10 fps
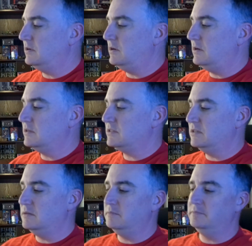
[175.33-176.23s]

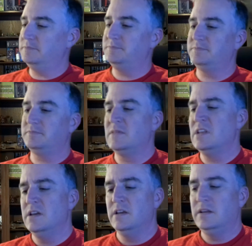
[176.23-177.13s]
Awesome.
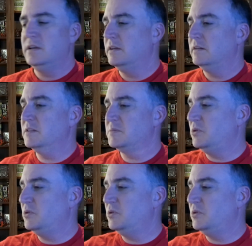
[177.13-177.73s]
Let's